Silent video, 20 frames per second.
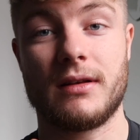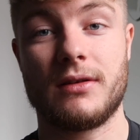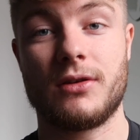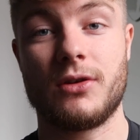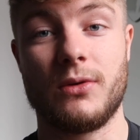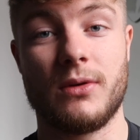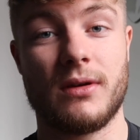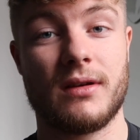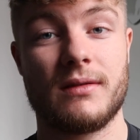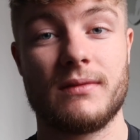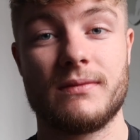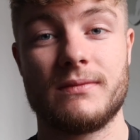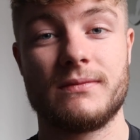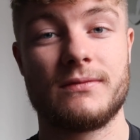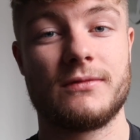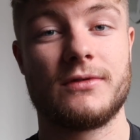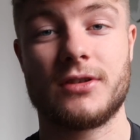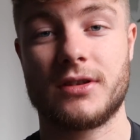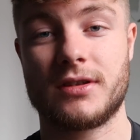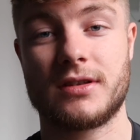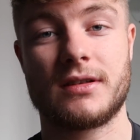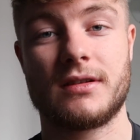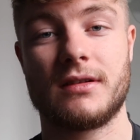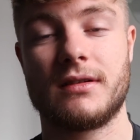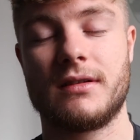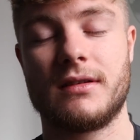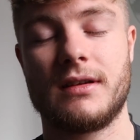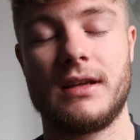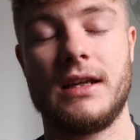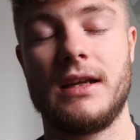Do it. Just,
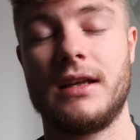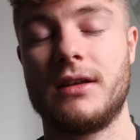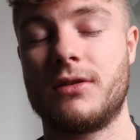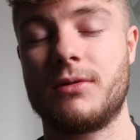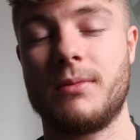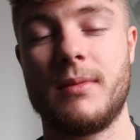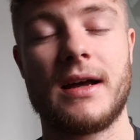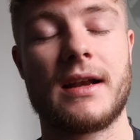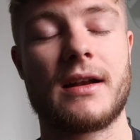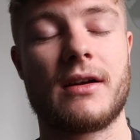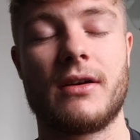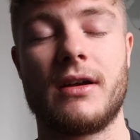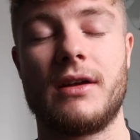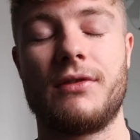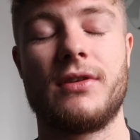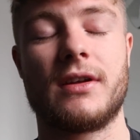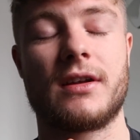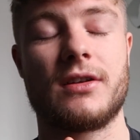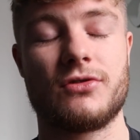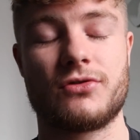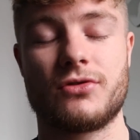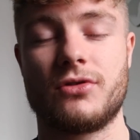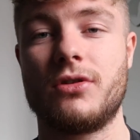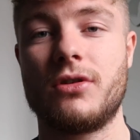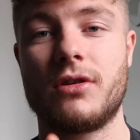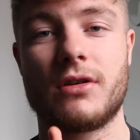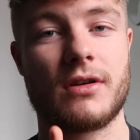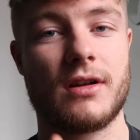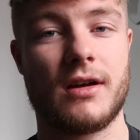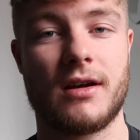no matter if you can
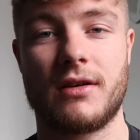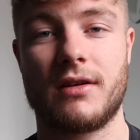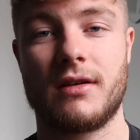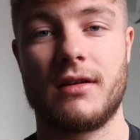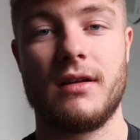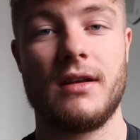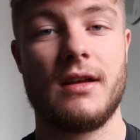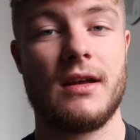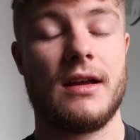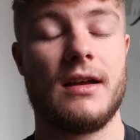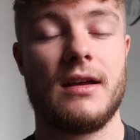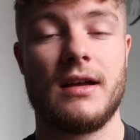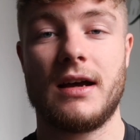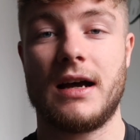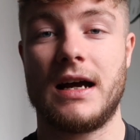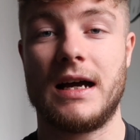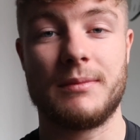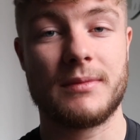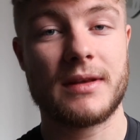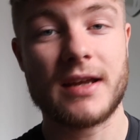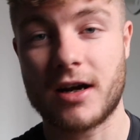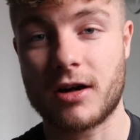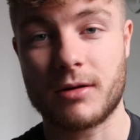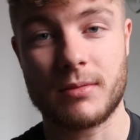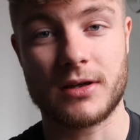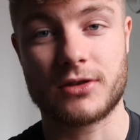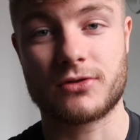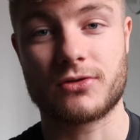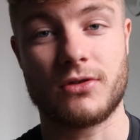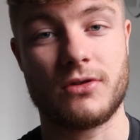draw or not. I'm
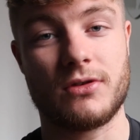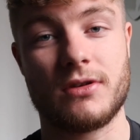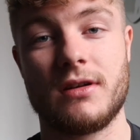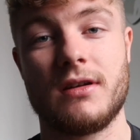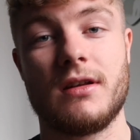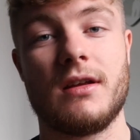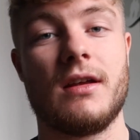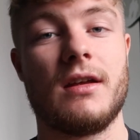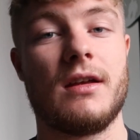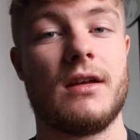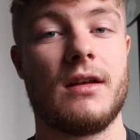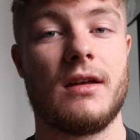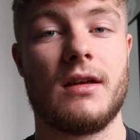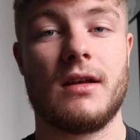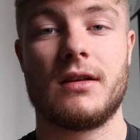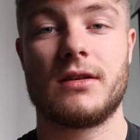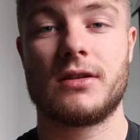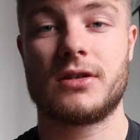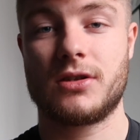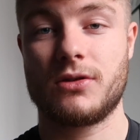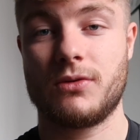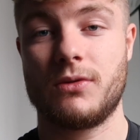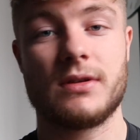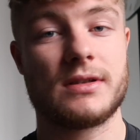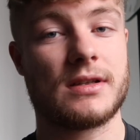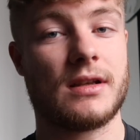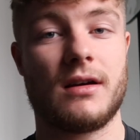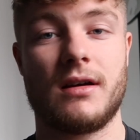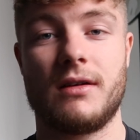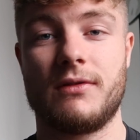terrible at drawing, so
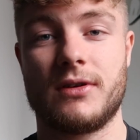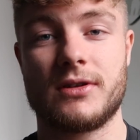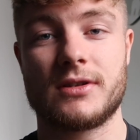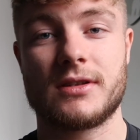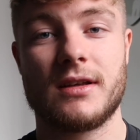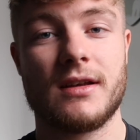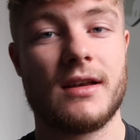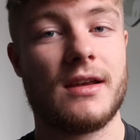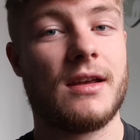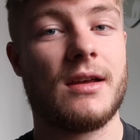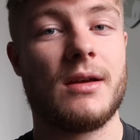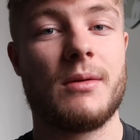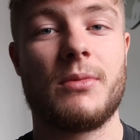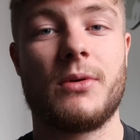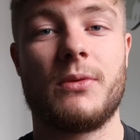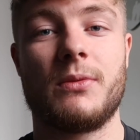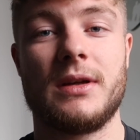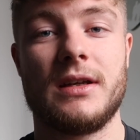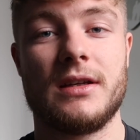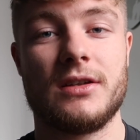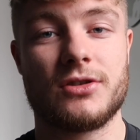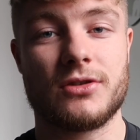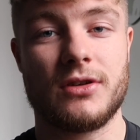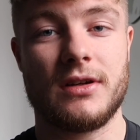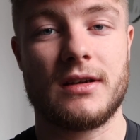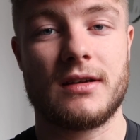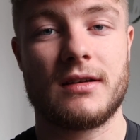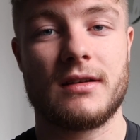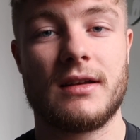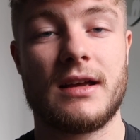is a lot of us, but we
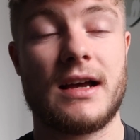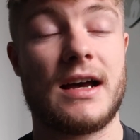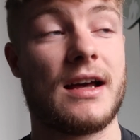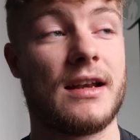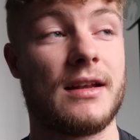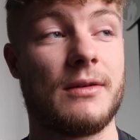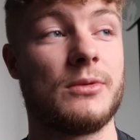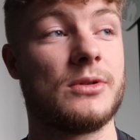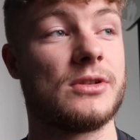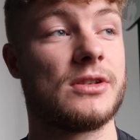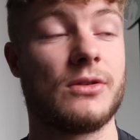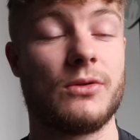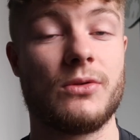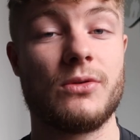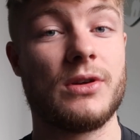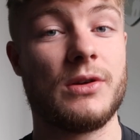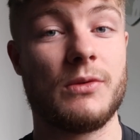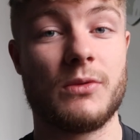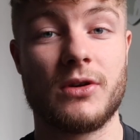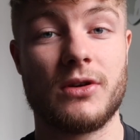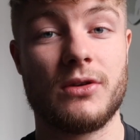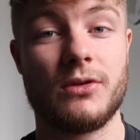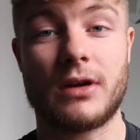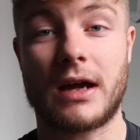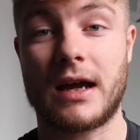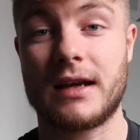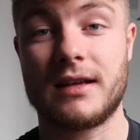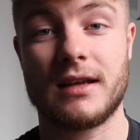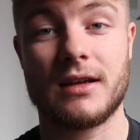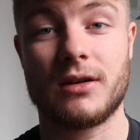enjoyed it. Hannah was the only one who
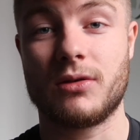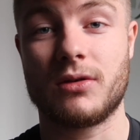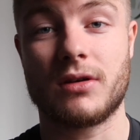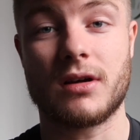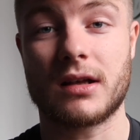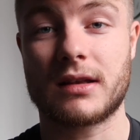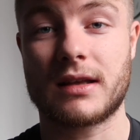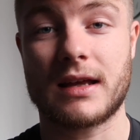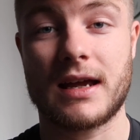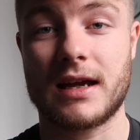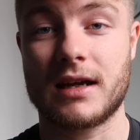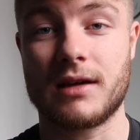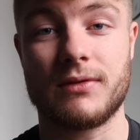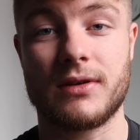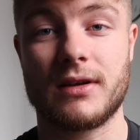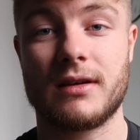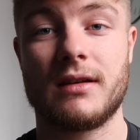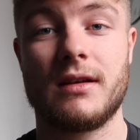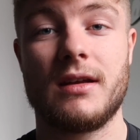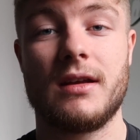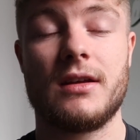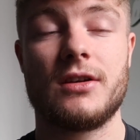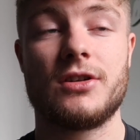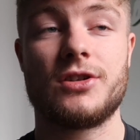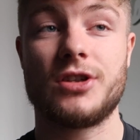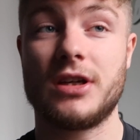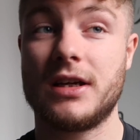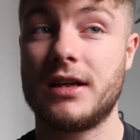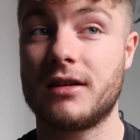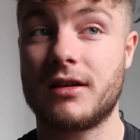got the hang of it.
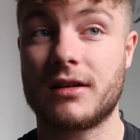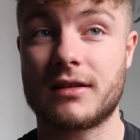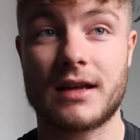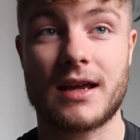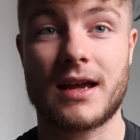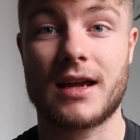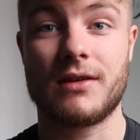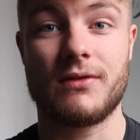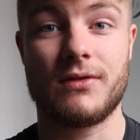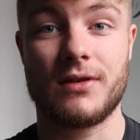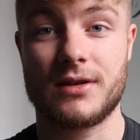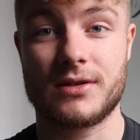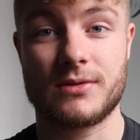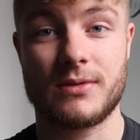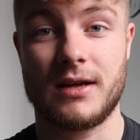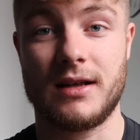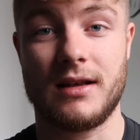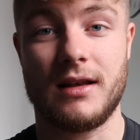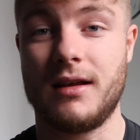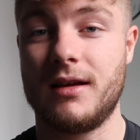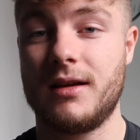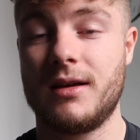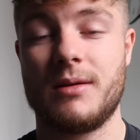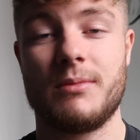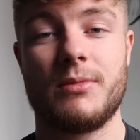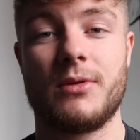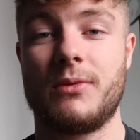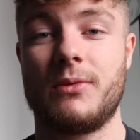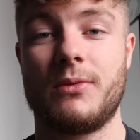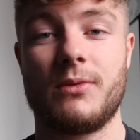Shane got the hang of it as well,
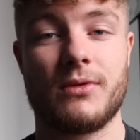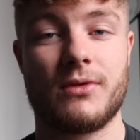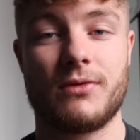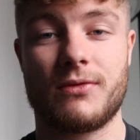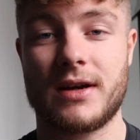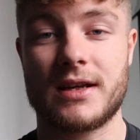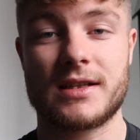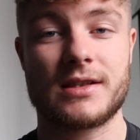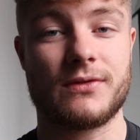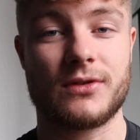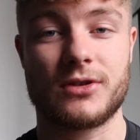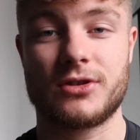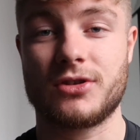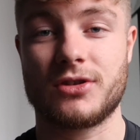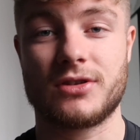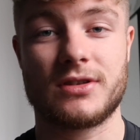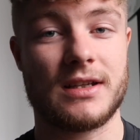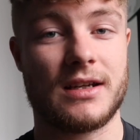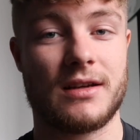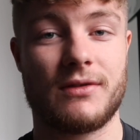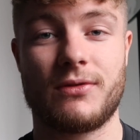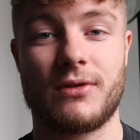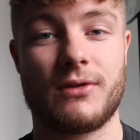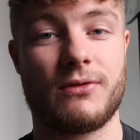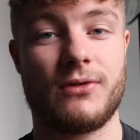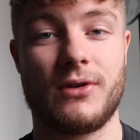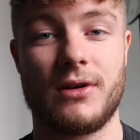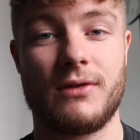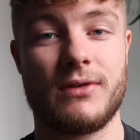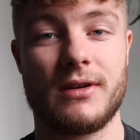but the rest of us just did it for the
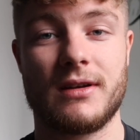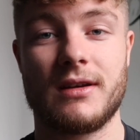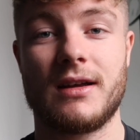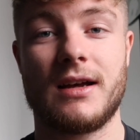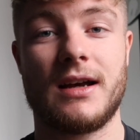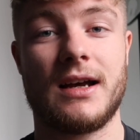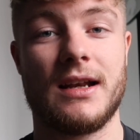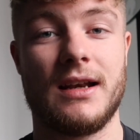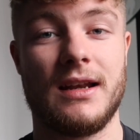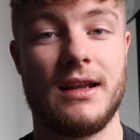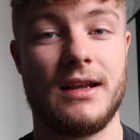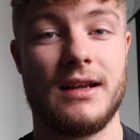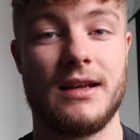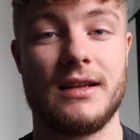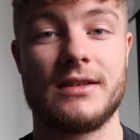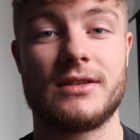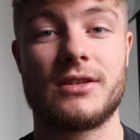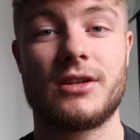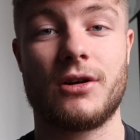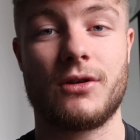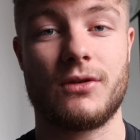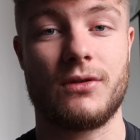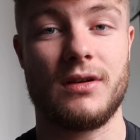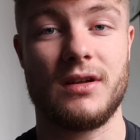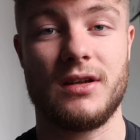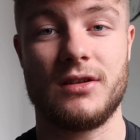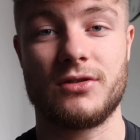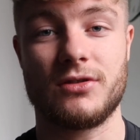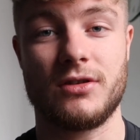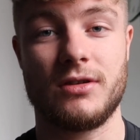fun of it, and it is
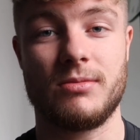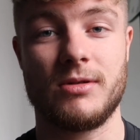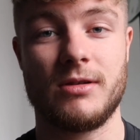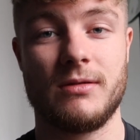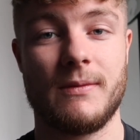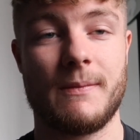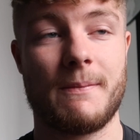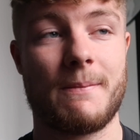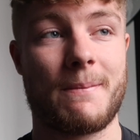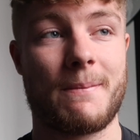thoroughly enjoyable.